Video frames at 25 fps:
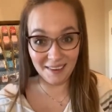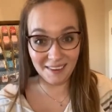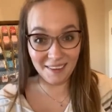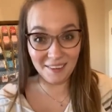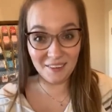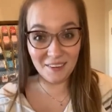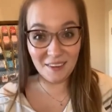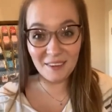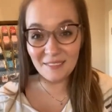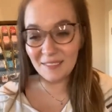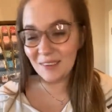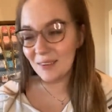
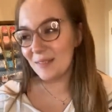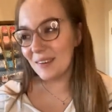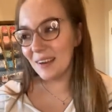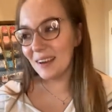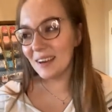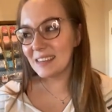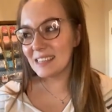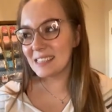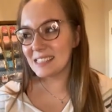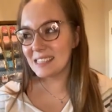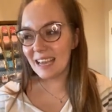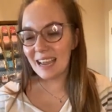I'm going to be
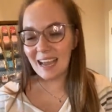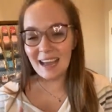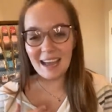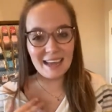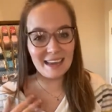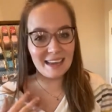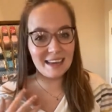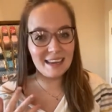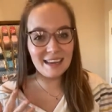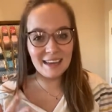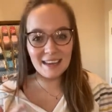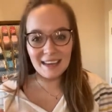honest. Like,
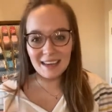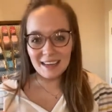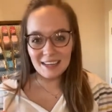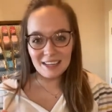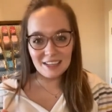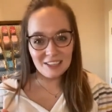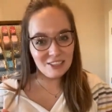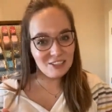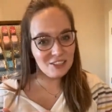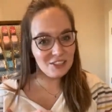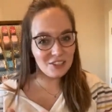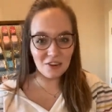I
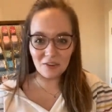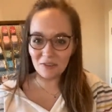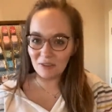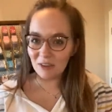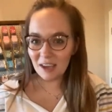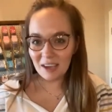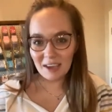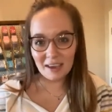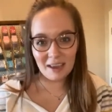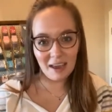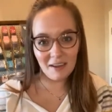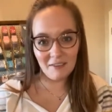don't
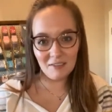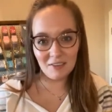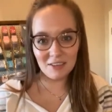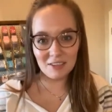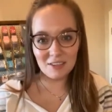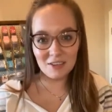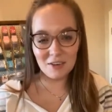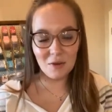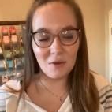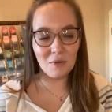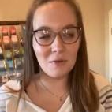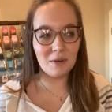like having
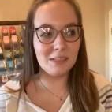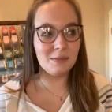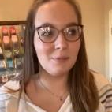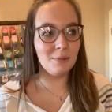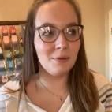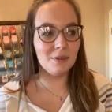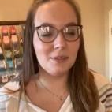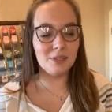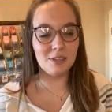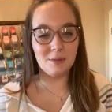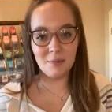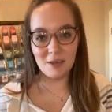to always
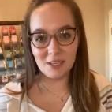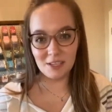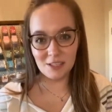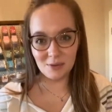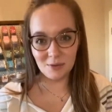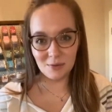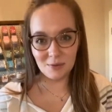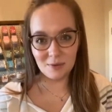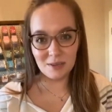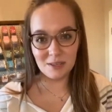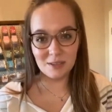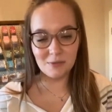post to my
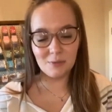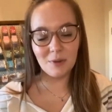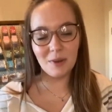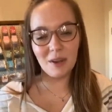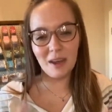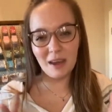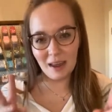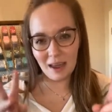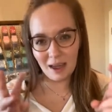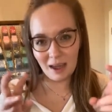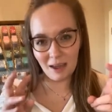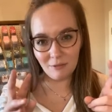stories. Well,
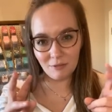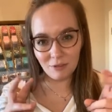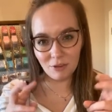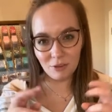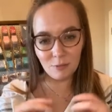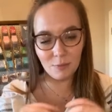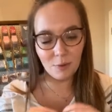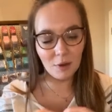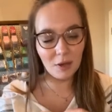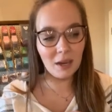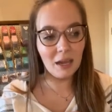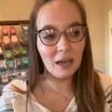not have to,
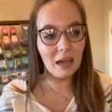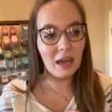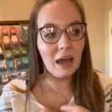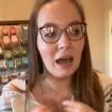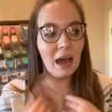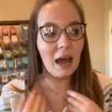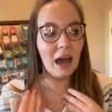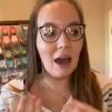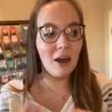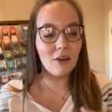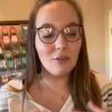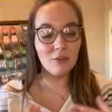but
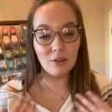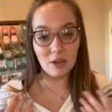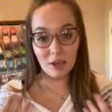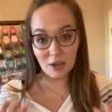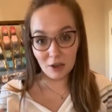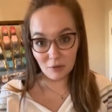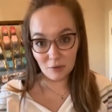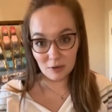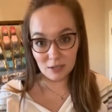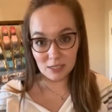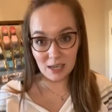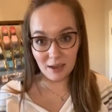I don't like
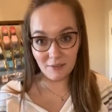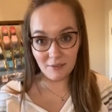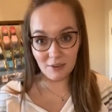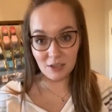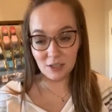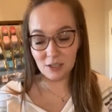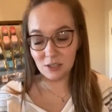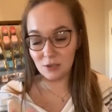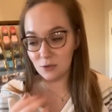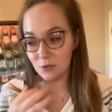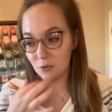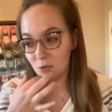always having
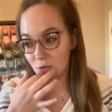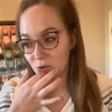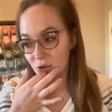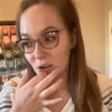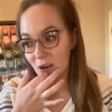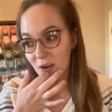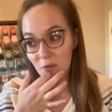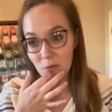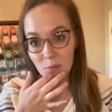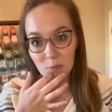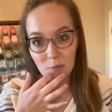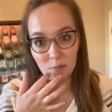to
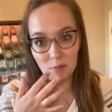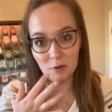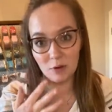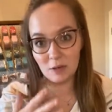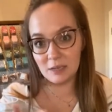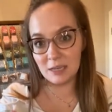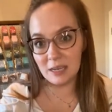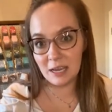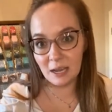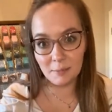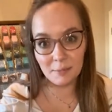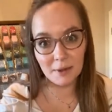try to remember to
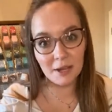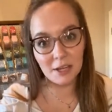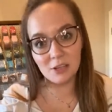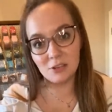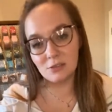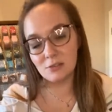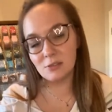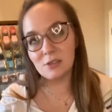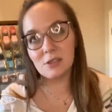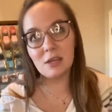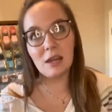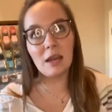take
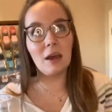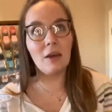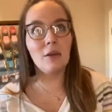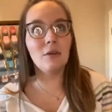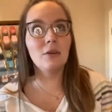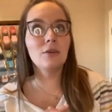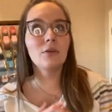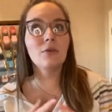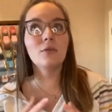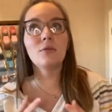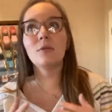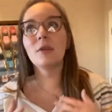pictures. And I
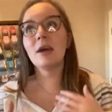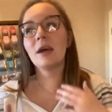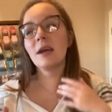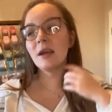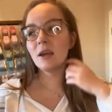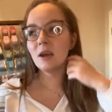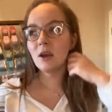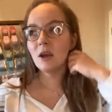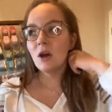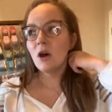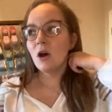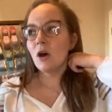don't like
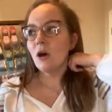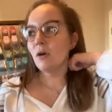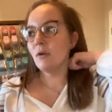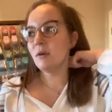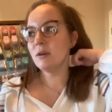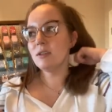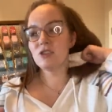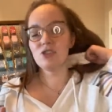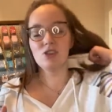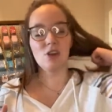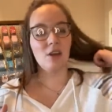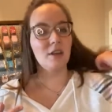
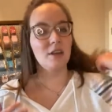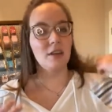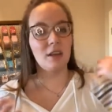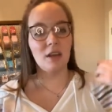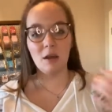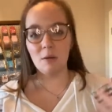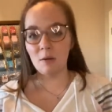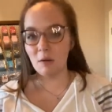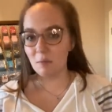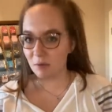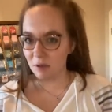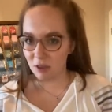always trying to
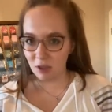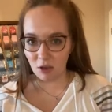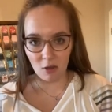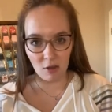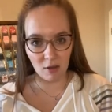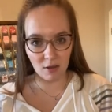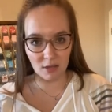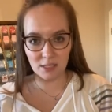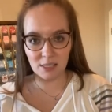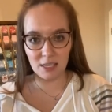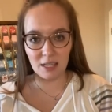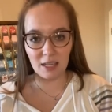come up with
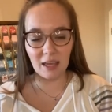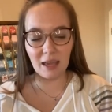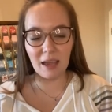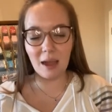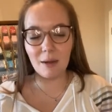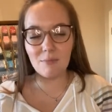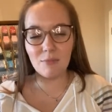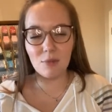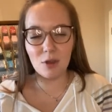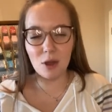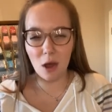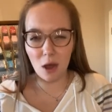content. Like,
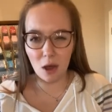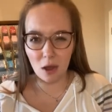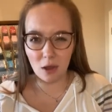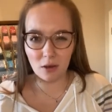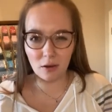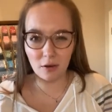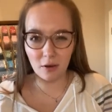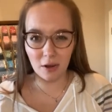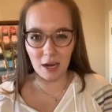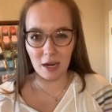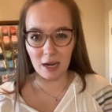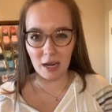I'm not
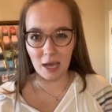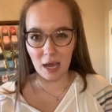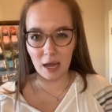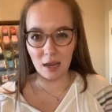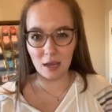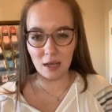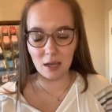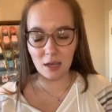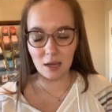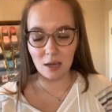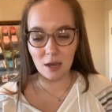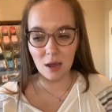great at
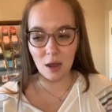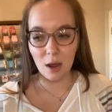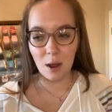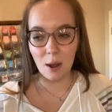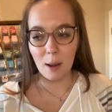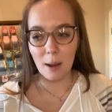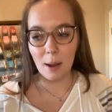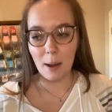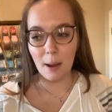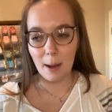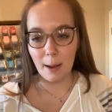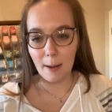it,
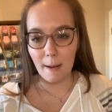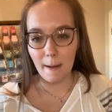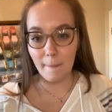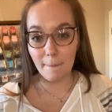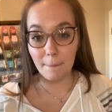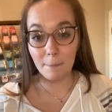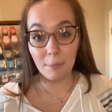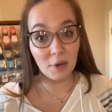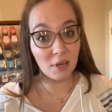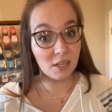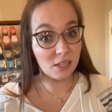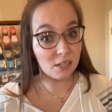um,
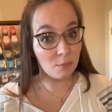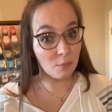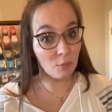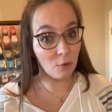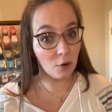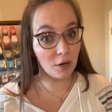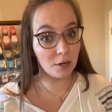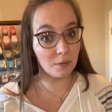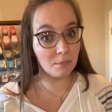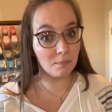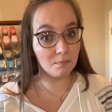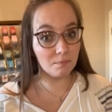but it's
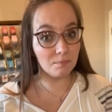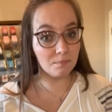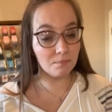important.